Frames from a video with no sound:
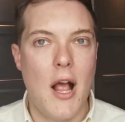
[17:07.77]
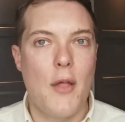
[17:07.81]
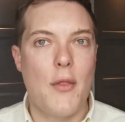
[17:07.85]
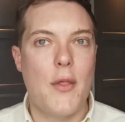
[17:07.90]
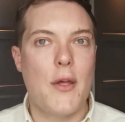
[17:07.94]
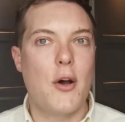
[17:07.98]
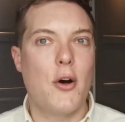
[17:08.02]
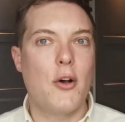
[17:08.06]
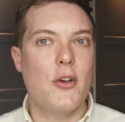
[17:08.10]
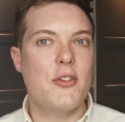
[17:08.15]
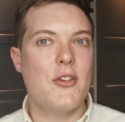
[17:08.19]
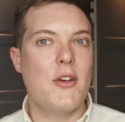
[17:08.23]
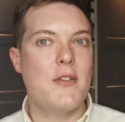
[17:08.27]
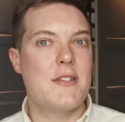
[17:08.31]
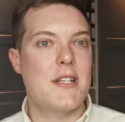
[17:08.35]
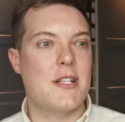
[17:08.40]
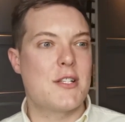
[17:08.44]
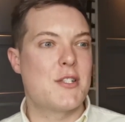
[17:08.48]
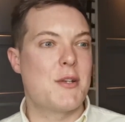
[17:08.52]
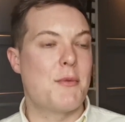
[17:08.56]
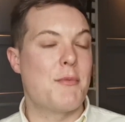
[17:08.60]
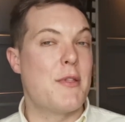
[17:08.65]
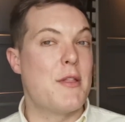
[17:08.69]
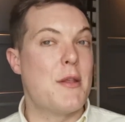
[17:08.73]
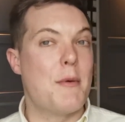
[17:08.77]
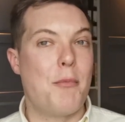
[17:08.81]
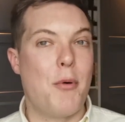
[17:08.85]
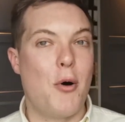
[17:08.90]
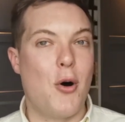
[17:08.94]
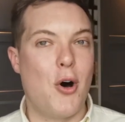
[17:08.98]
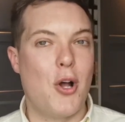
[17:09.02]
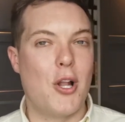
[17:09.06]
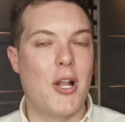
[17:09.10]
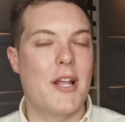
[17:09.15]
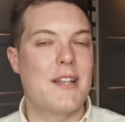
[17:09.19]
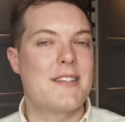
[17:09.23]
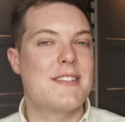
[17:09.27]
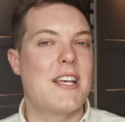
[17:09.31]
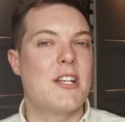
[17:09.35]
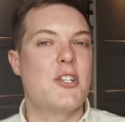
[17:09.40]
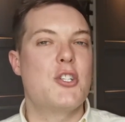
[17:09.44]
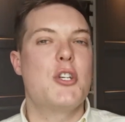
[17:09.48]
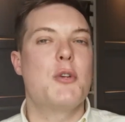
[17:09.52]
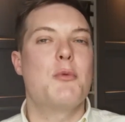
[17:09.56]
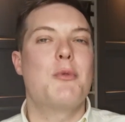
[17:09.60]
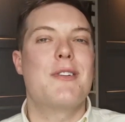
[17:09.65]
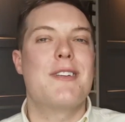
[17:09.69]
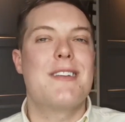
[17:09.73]
They also did something that Paula said
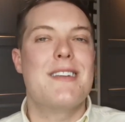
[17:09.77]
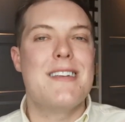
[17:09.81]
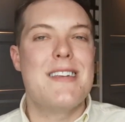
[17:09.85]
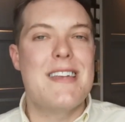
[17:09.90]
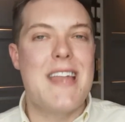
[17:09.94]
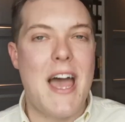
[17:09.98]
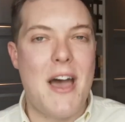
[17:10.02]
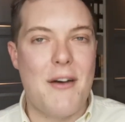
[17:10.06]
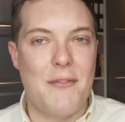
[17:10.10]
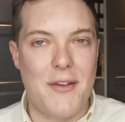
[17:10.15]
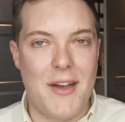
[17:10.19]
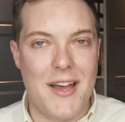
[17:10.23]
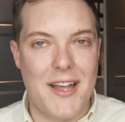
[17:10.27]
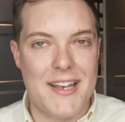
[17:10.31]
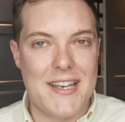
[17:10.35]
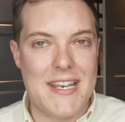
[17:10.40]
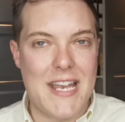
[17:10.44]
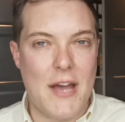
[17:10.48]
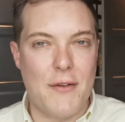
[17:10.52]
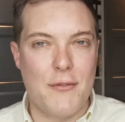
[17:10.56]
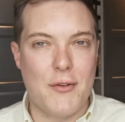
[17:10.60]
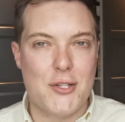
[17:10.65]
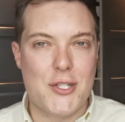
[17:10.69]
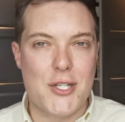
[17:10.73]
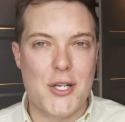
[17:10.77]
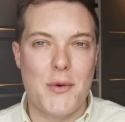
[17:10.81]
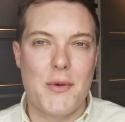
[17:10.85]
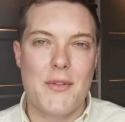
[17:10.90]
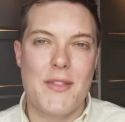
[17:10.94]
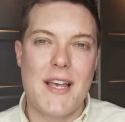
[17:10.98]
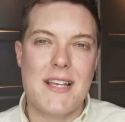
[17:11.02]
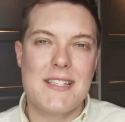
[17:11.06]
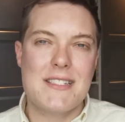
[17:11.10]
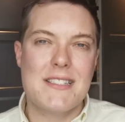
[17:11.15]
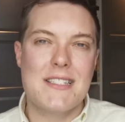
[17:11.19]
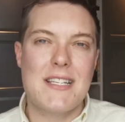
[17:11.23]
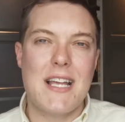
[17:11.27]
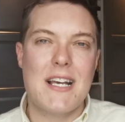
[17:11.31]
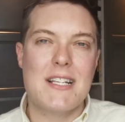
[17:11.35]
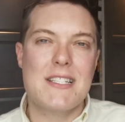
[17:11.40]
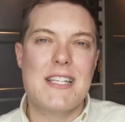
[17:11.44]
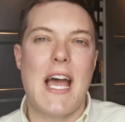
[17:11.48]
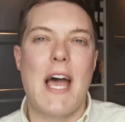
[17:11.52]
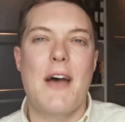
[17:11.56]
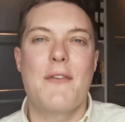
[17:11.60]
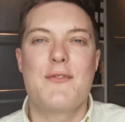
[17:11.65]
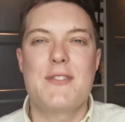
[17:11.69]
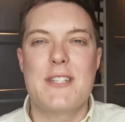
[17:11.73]
she would never, never do, and that's start
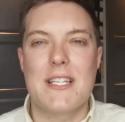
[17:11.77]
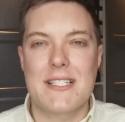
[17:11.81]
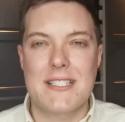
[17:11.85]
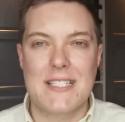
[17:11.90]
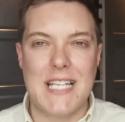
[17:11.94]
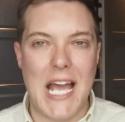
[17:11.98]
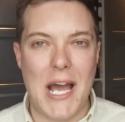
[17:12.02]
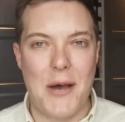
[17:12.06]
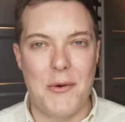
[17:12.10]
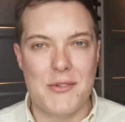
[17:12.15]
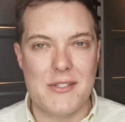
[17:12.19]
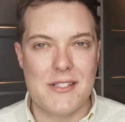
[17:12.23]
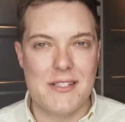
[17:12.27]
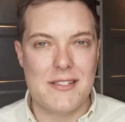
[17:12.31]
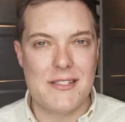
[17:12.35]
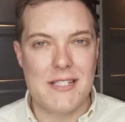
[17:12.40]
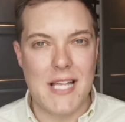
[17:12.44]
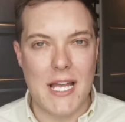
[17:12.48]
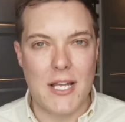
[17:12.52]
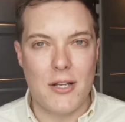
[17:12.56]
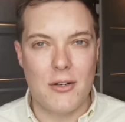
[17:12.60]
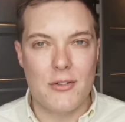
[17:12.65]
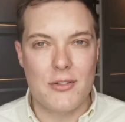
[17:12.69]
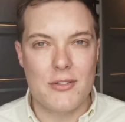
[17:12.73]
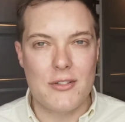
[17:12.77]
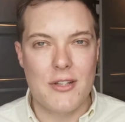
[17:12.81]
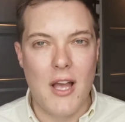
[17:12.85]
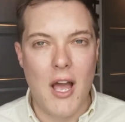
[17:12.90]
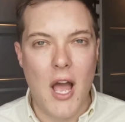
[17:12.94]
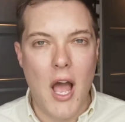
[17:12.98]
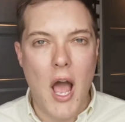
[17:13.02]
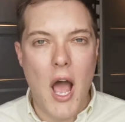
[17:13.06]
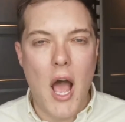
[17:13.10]
to have discounts and sales.